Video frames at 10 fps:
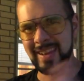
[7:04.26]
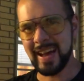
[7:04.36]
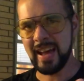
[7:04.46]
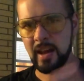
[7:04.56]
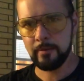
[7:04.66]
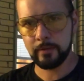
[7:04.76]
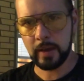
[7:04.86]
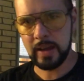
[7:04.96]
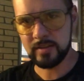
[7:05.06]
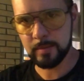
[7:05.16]
I have
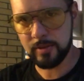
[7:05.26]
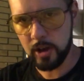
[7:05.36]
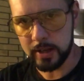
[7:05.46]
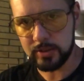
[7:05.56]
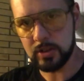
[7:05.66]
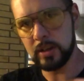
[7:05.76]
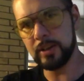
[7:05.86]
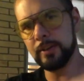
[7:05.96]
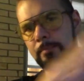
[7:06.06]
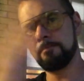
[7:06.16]
some thoughts
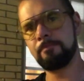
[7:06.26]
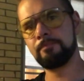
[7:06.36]
on